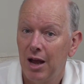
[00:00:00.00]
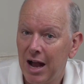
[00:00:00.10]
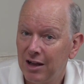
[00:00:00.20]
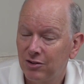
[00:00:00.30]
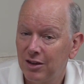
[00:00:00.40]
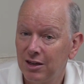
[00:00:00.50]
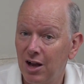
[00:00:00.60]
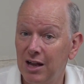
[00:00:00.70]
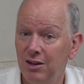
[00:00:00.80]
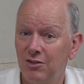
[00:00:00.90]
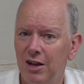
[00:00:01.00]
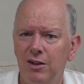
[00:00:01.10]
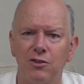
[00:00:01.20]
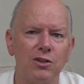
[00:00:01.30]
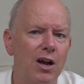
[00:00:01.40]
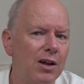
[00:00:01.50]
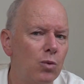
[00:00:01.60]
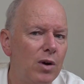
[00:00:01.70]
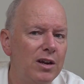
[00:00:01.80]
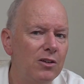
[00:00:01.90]
asking God to tell us, God,
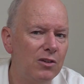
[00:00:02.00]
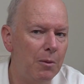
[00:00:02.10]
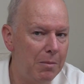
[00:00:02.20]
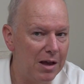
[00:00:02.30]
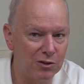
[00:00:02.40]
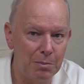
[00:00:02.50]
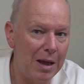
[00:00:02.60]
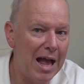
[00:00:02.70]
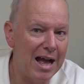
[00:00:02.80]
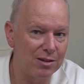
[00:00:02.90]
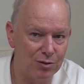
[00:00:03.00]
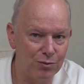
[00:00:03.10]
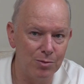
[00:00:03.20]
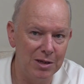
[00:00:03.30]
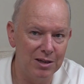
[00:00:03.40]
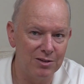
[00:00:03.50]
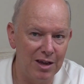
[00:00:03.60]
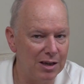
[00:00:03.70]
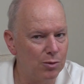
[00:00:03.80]
what is the best path for me to take?